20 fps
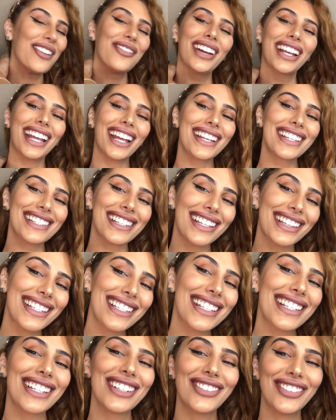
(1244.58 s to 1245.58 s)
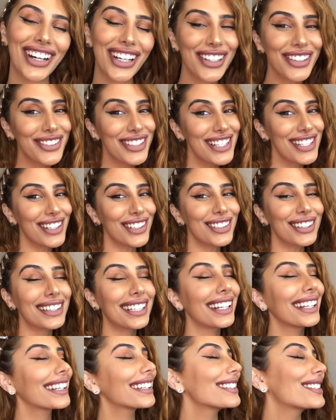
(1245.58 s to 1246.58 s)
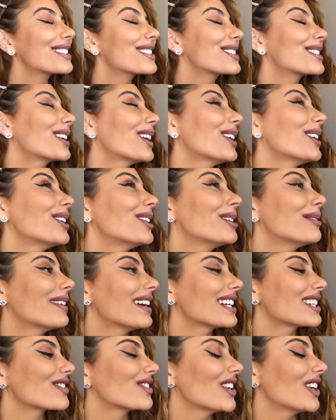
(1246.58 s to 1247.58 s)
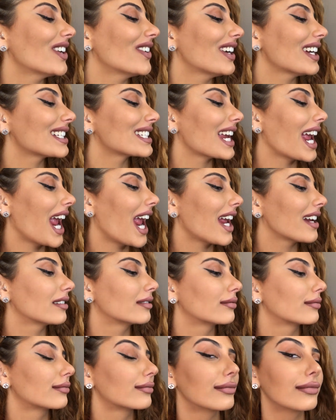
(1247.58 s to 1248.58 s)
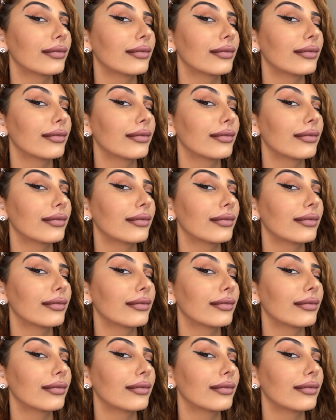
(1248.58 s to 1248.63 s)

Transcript: but yeah, so this is the final result. Thank you so much for watching.